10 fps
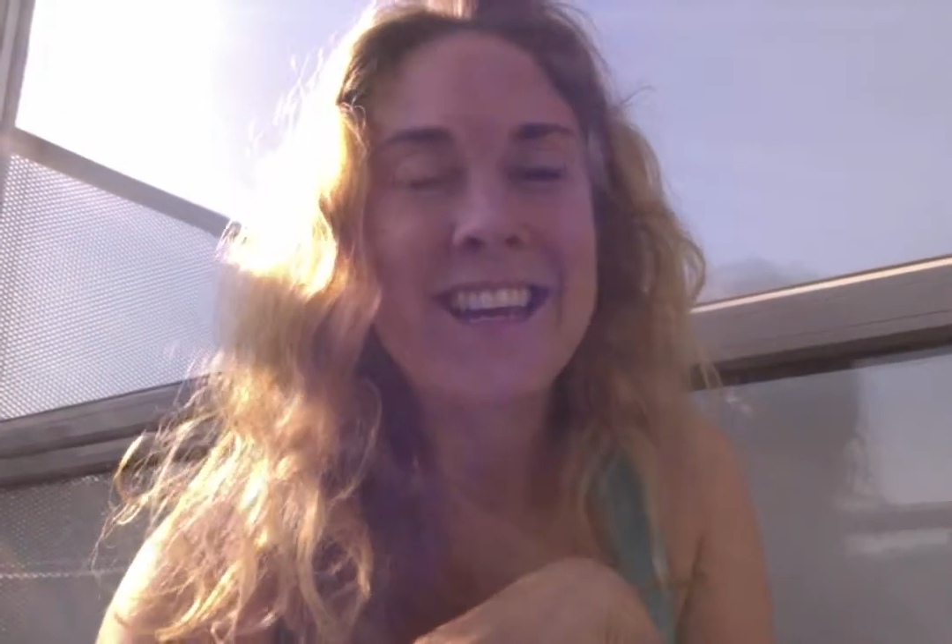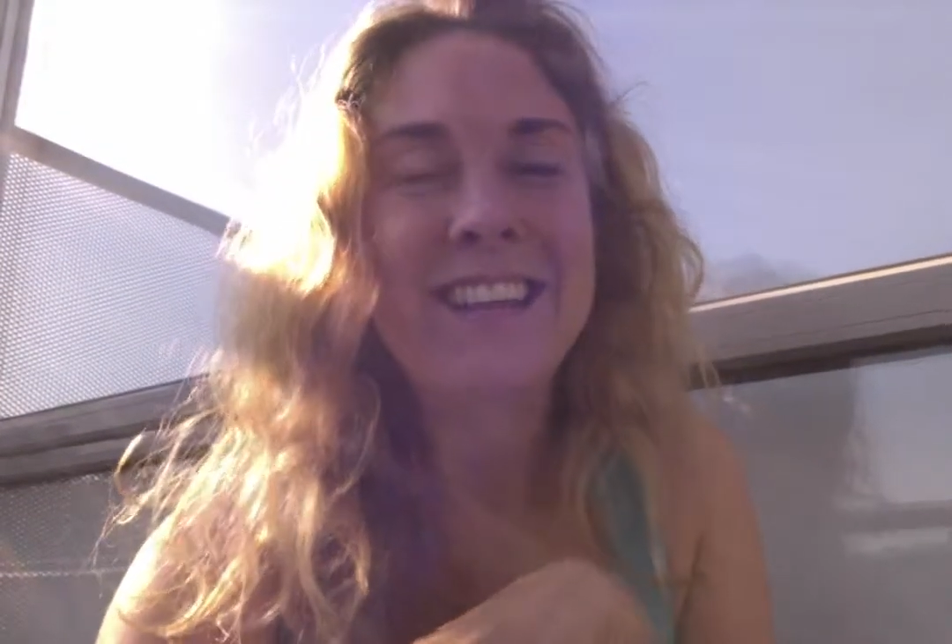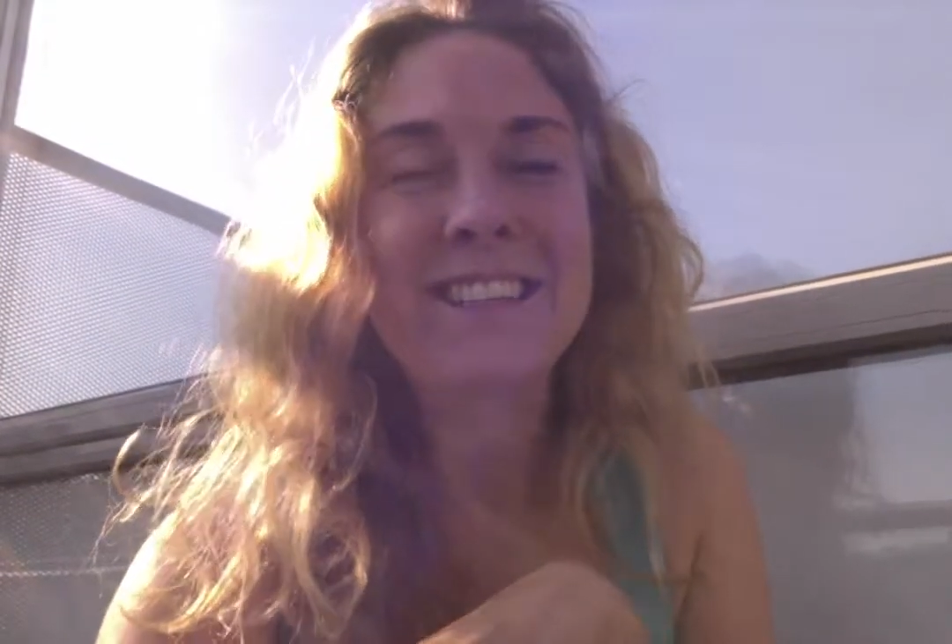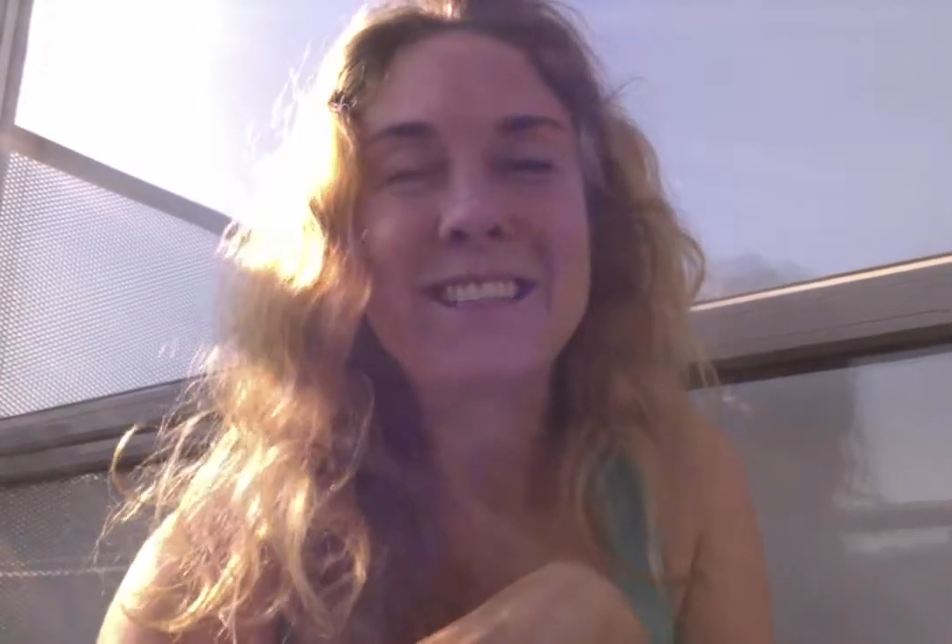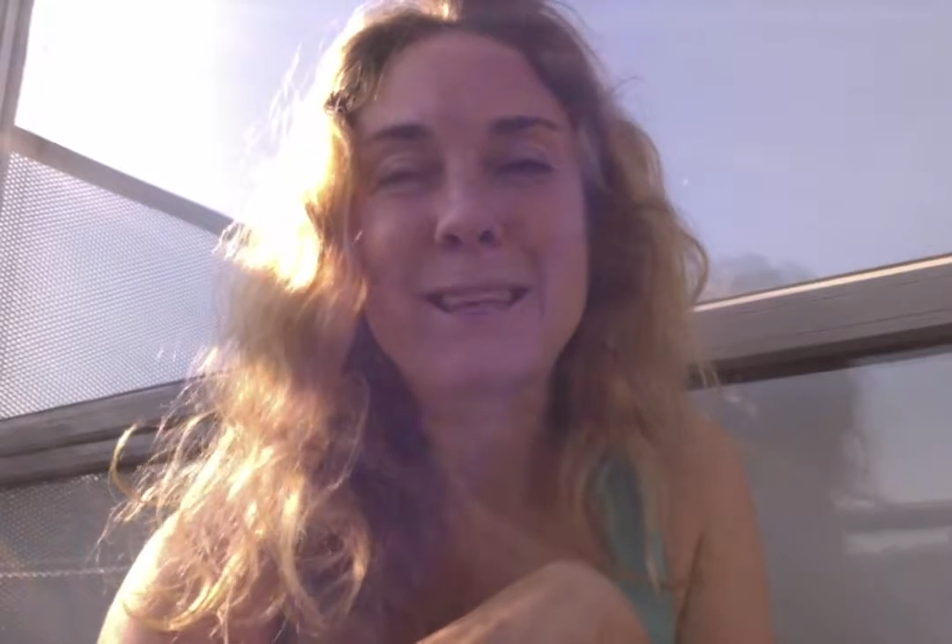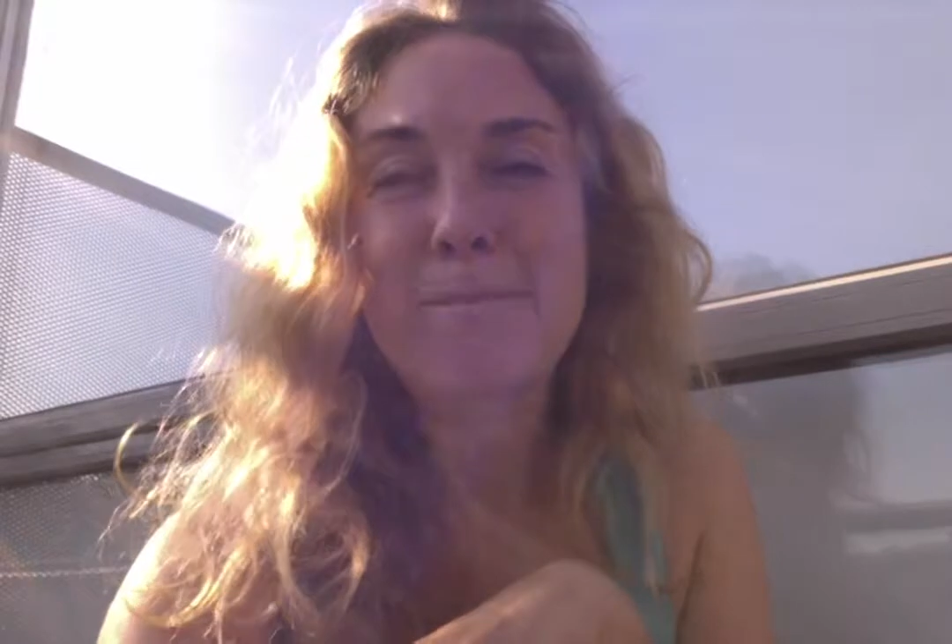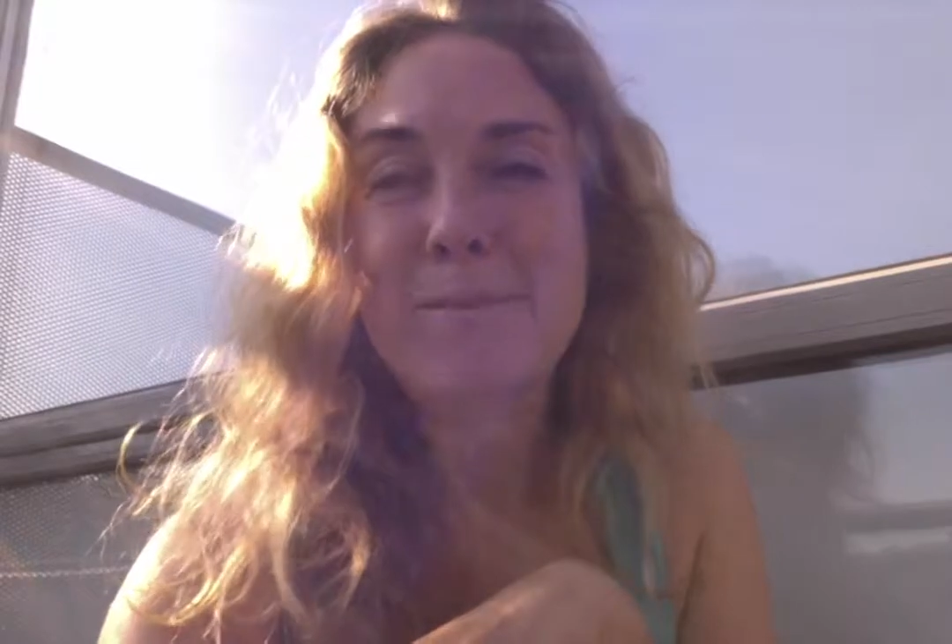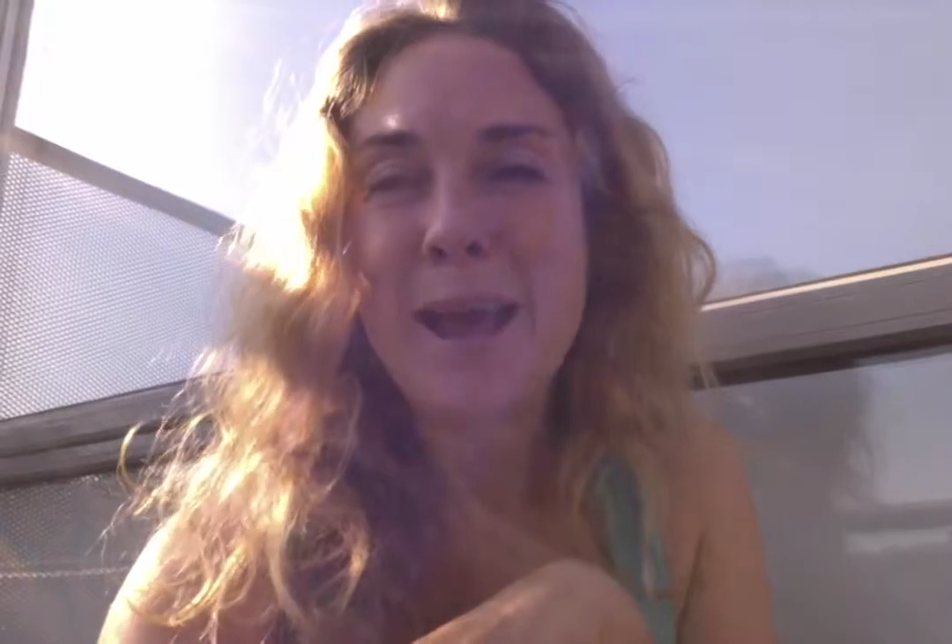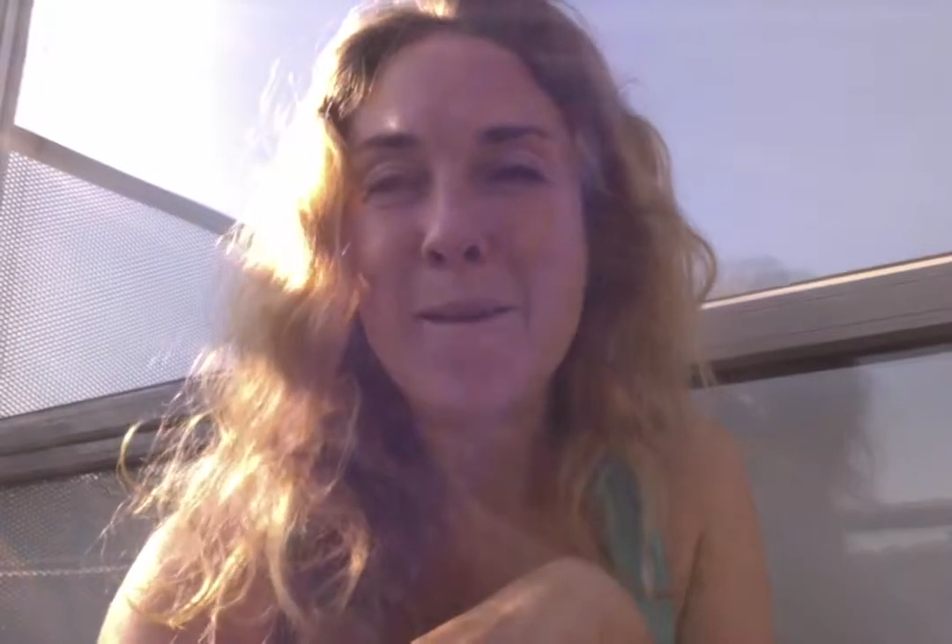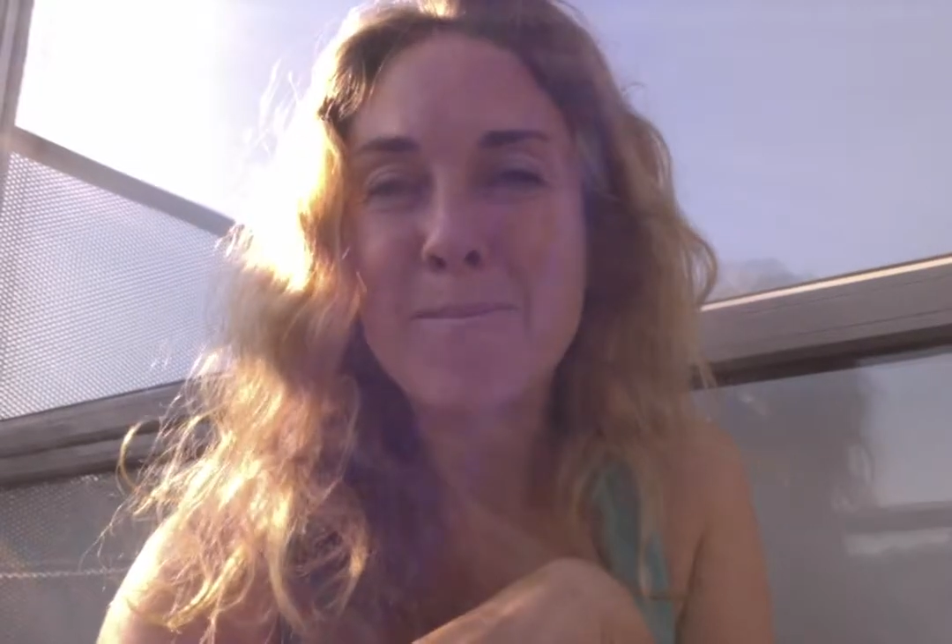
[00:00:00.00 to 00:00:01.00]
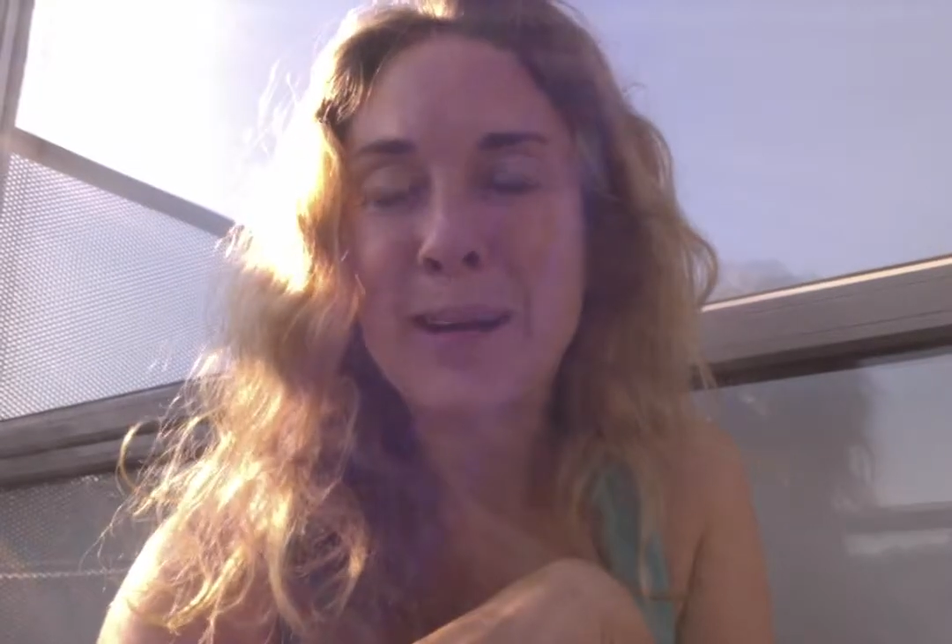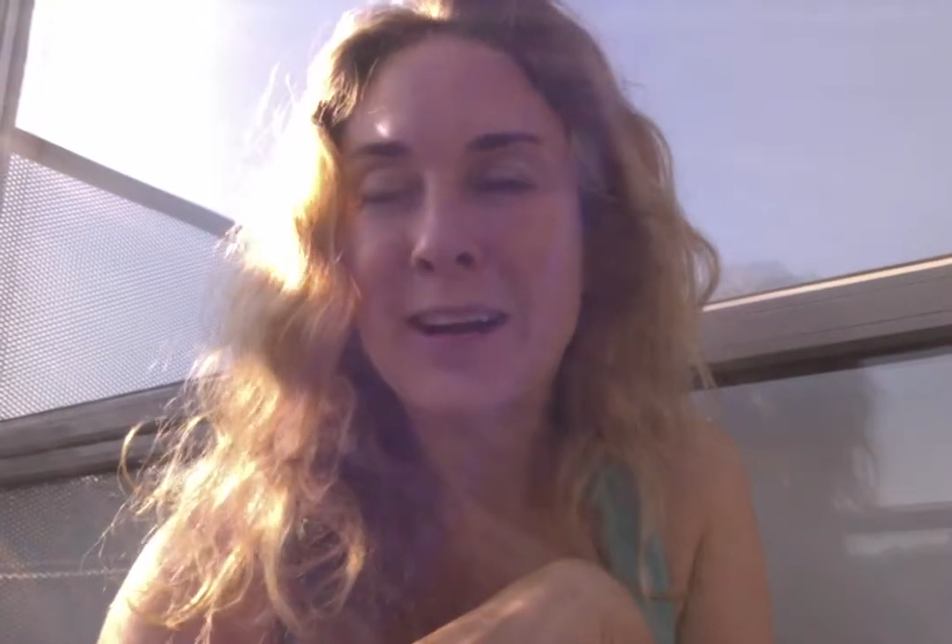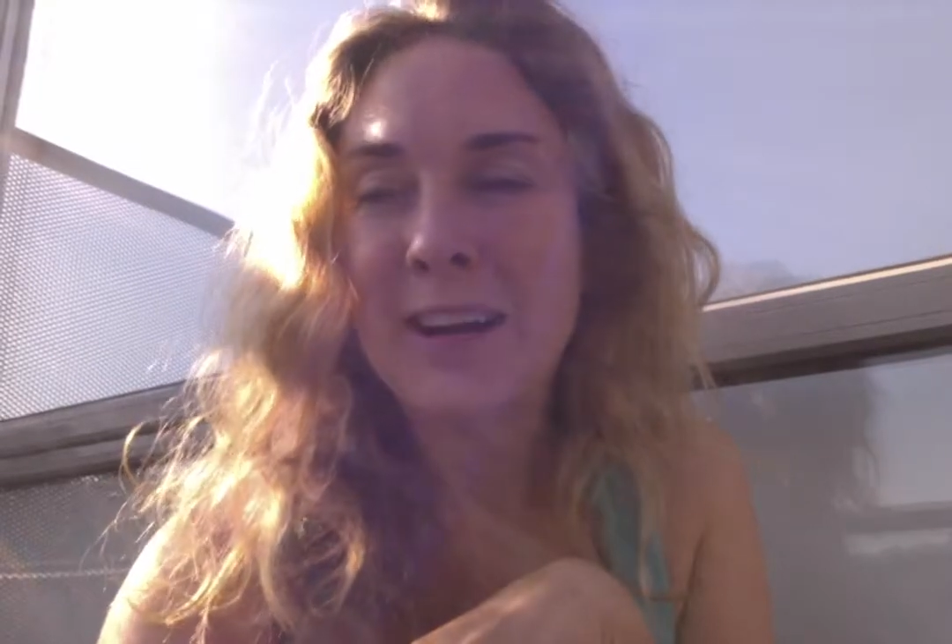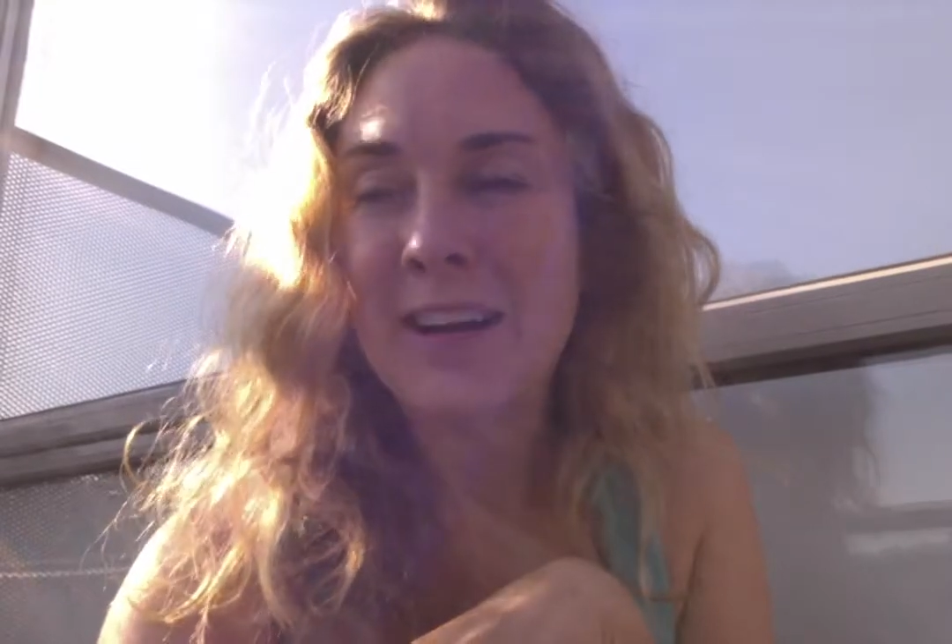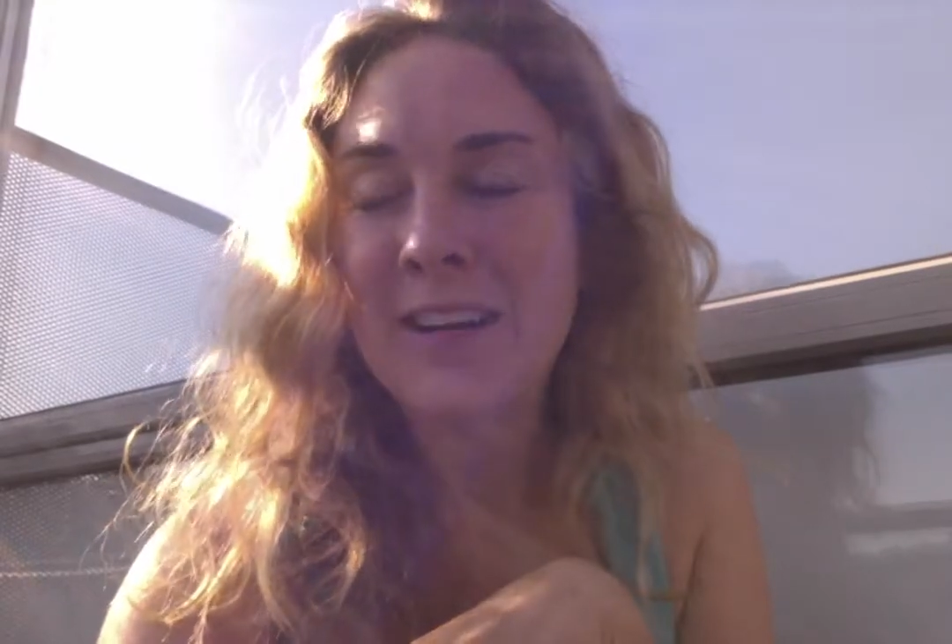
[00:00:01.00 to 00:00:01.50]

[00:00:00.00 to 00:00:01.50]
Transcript: in September